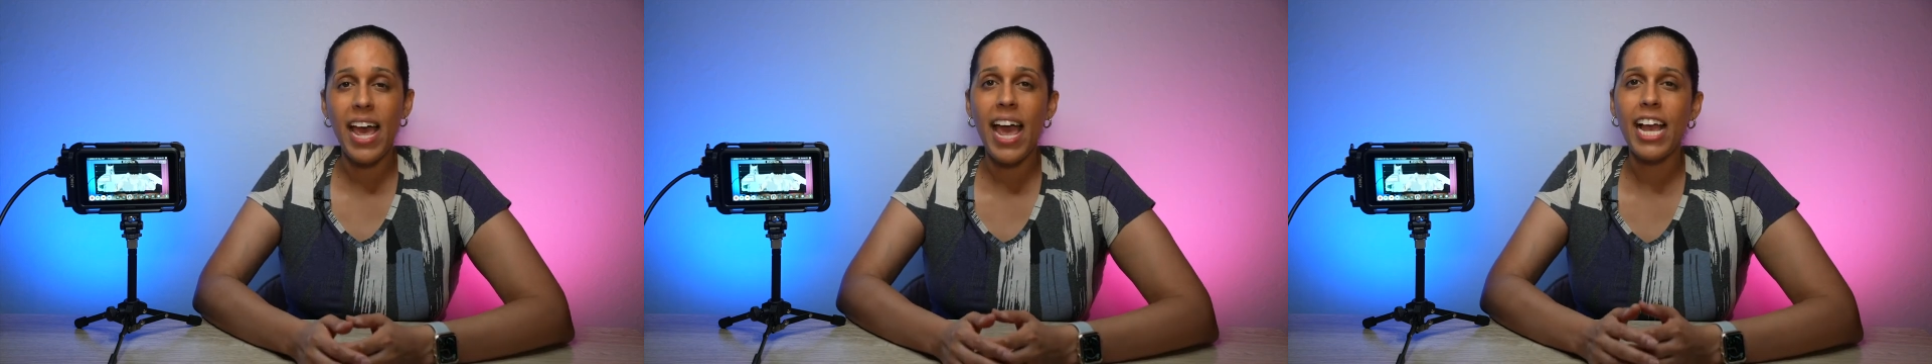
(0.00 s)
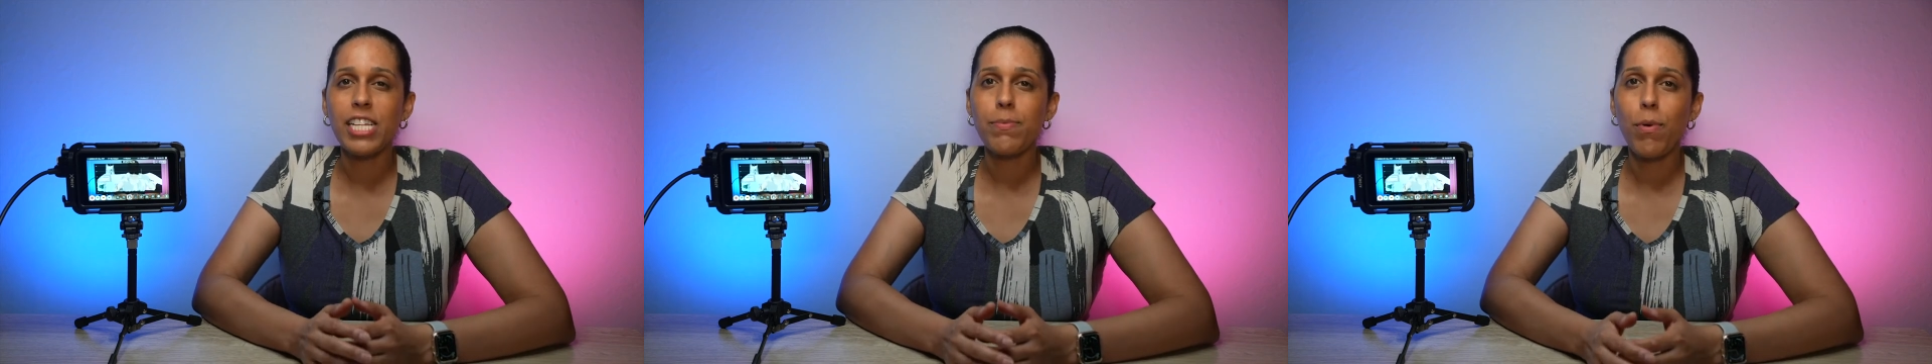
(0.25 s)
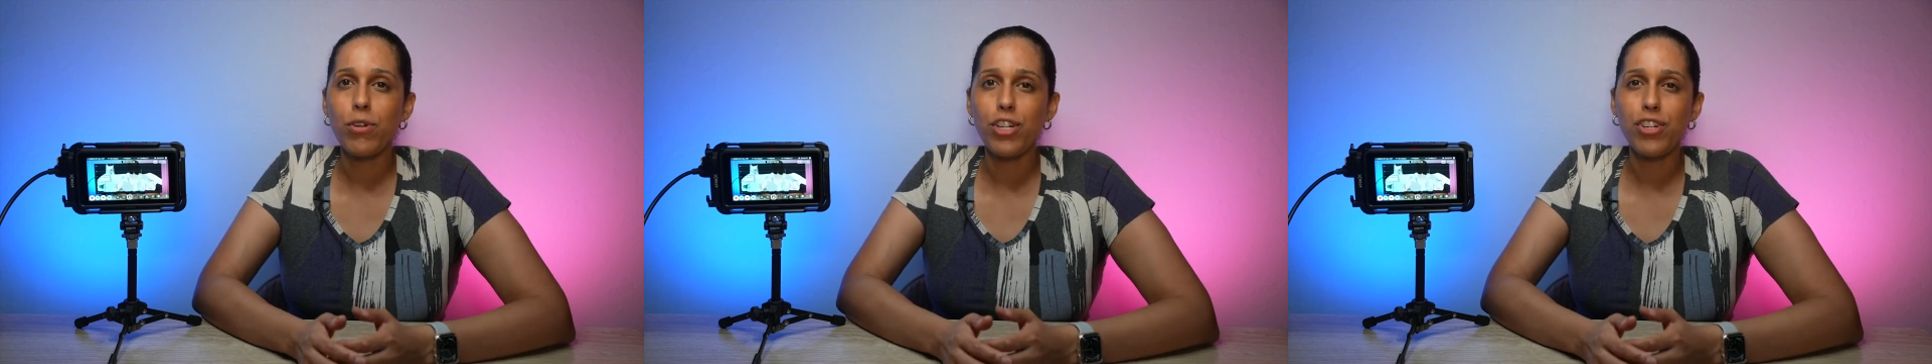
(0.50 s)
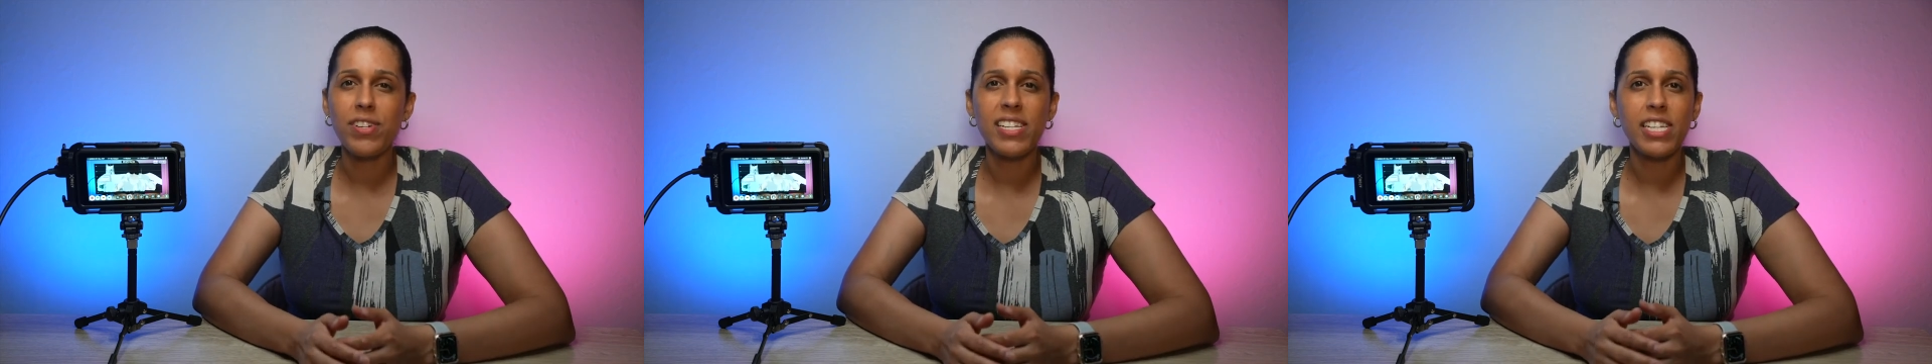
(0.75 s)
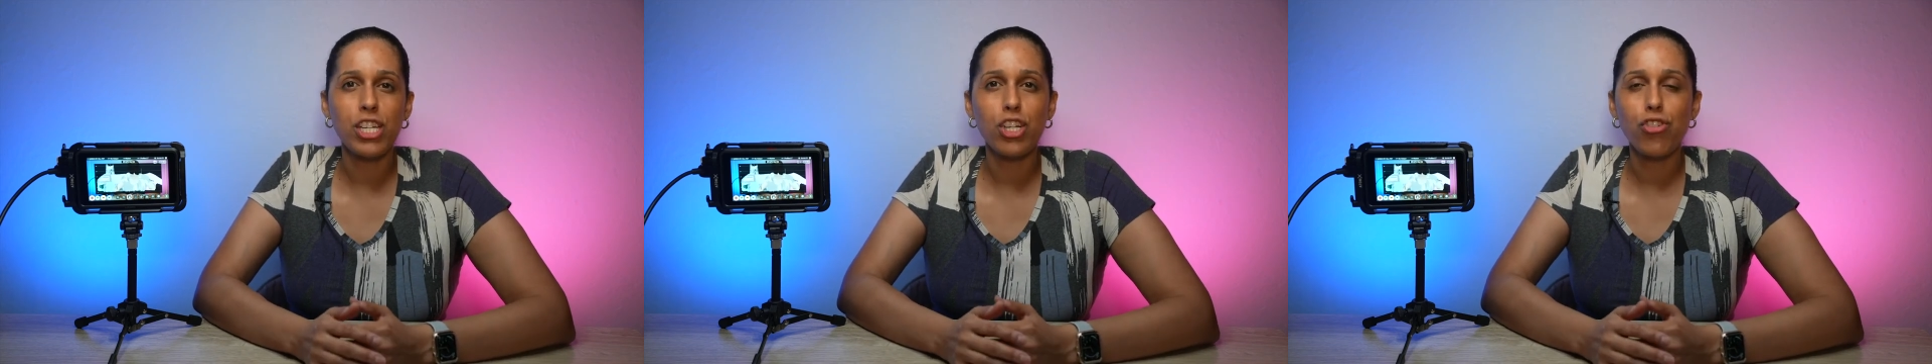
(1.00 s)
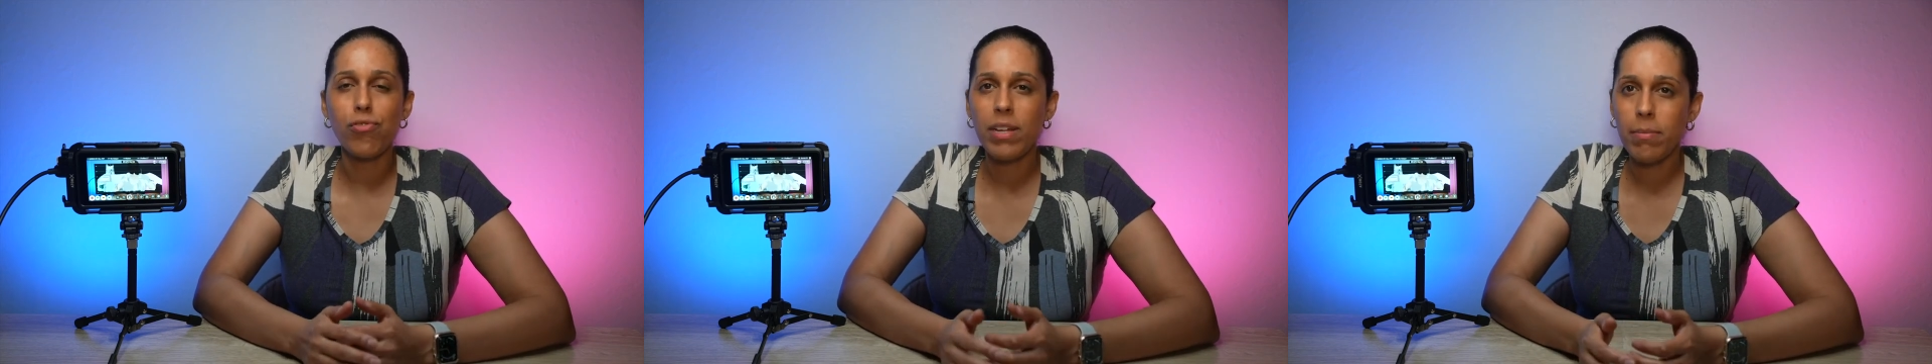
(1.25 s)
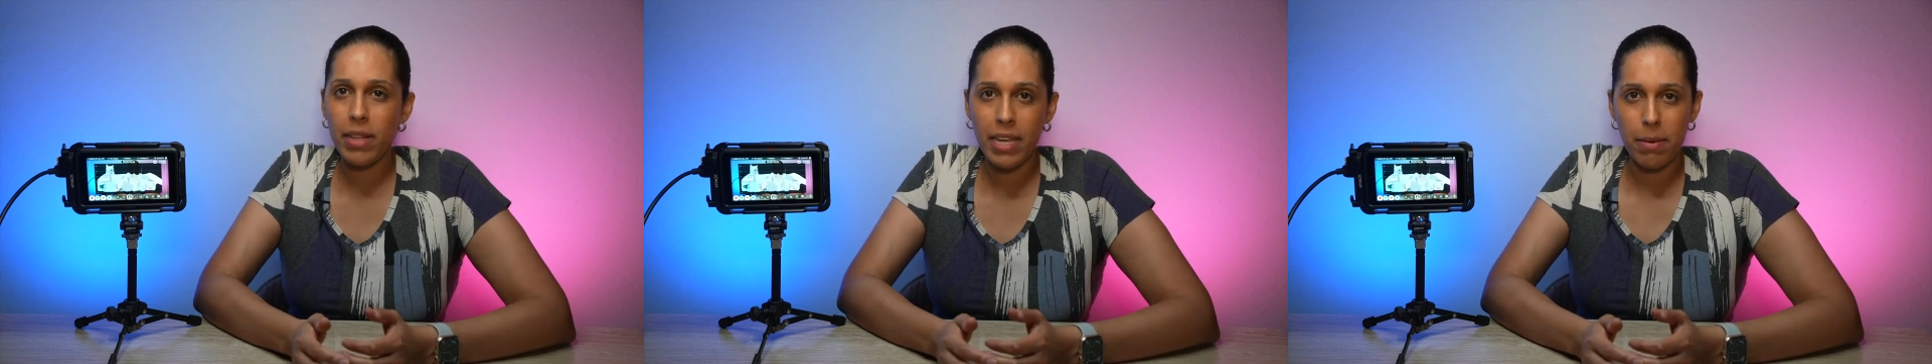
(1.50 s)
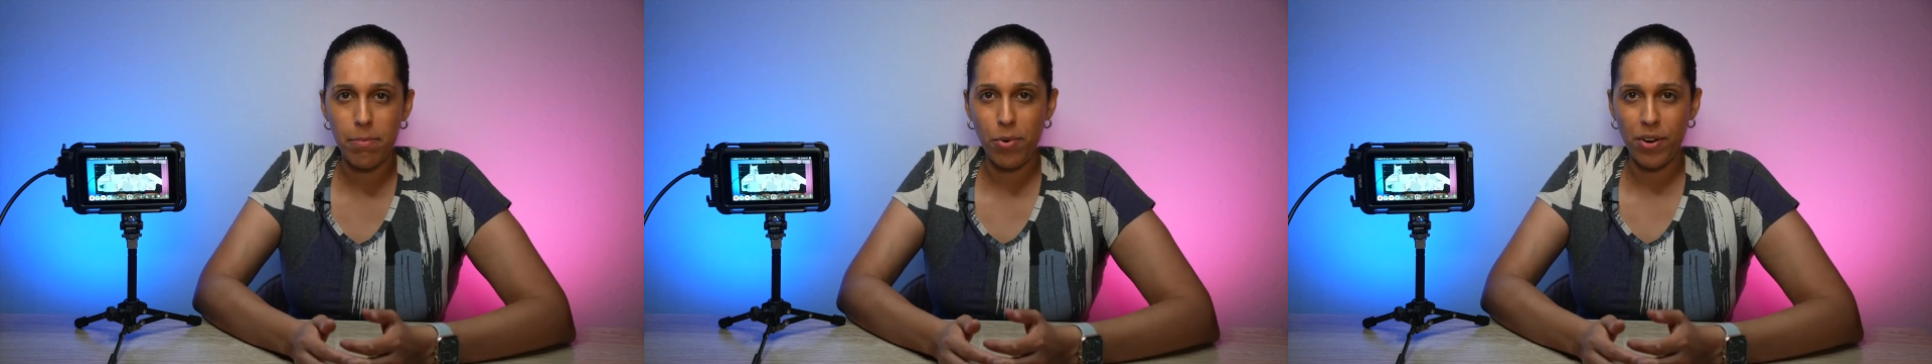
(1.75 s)
exposure is extremely
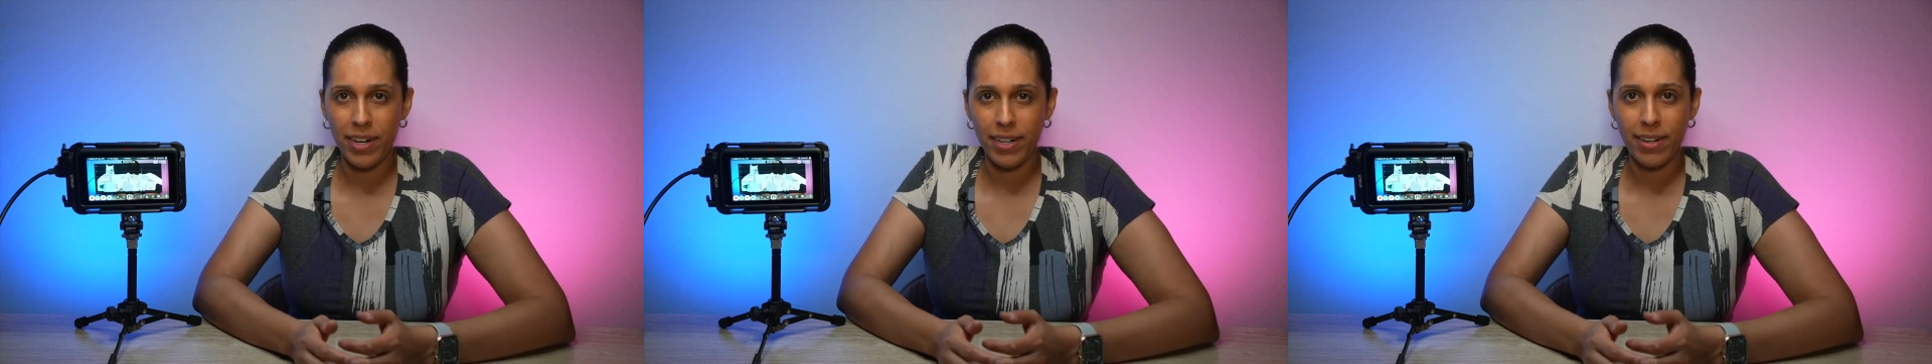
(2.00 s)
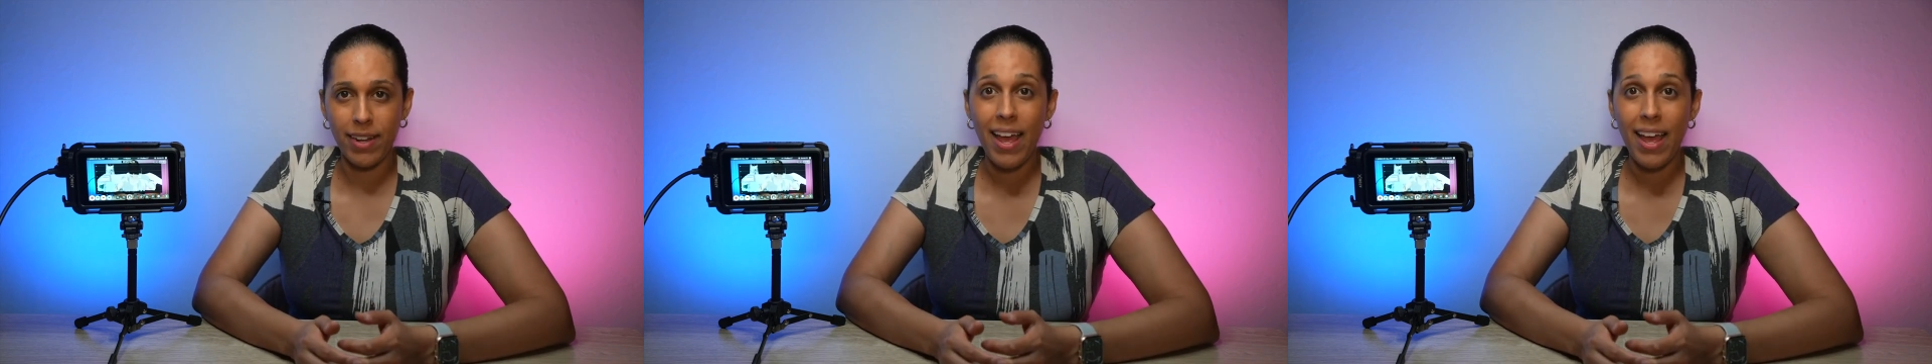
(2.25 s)
important,